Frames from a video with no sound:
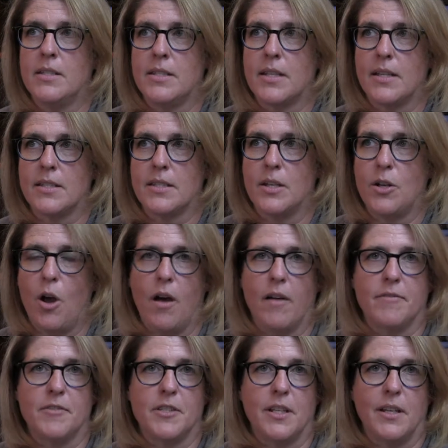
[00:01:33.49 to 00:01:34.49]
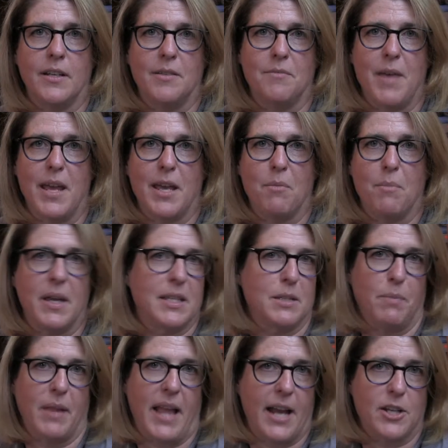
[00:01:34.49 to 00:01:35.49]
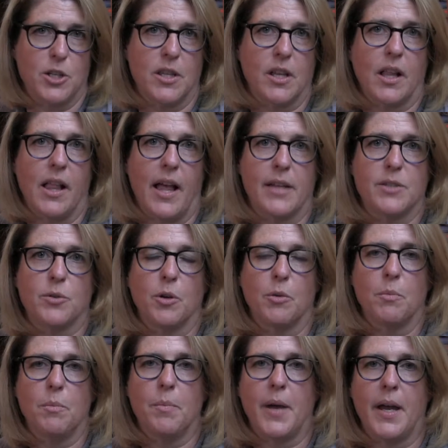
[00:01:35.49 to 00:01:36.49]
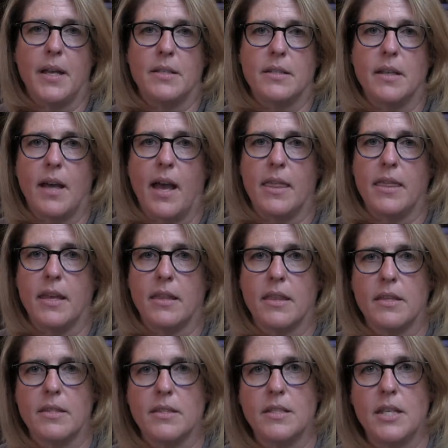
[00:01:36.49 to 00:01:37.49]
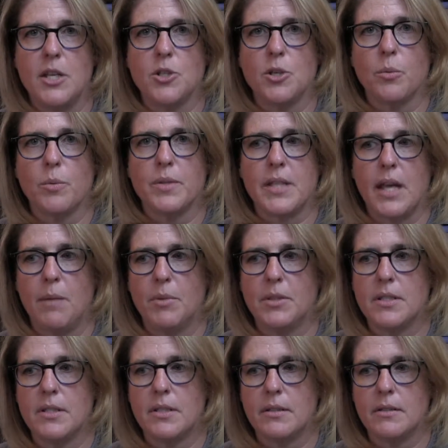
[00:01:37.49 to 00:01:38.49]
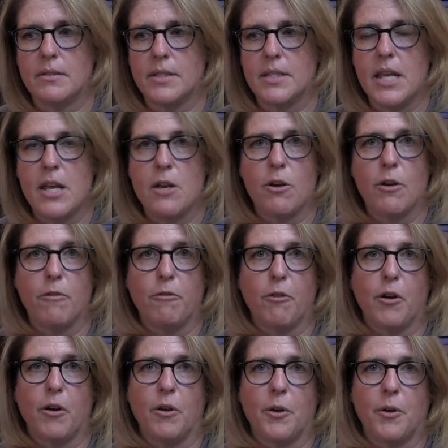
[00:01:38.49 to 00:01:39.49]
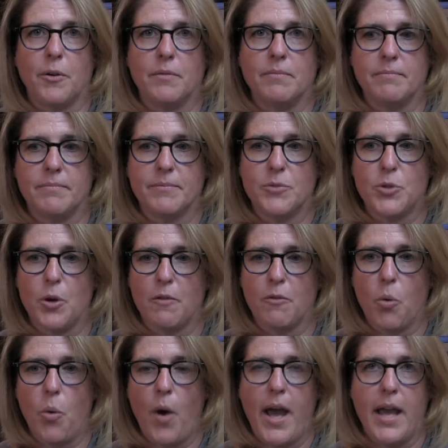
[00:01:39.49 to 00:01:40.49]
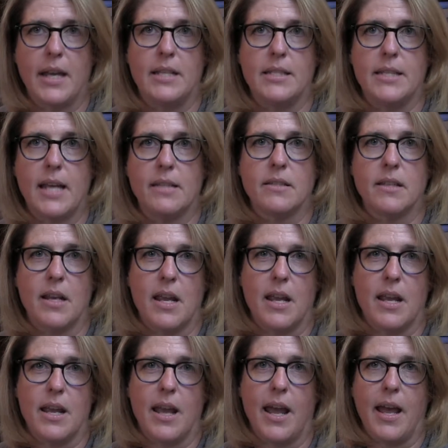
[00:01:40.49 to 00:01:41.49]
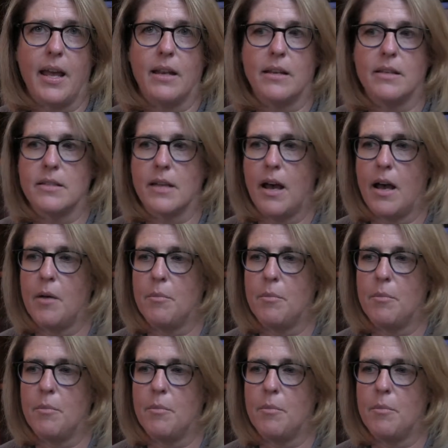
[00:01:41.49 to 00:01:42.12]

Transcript: doesn't often make a big splash in the classroom, but I think this teacher was able to see her for her sort of quiet intensity and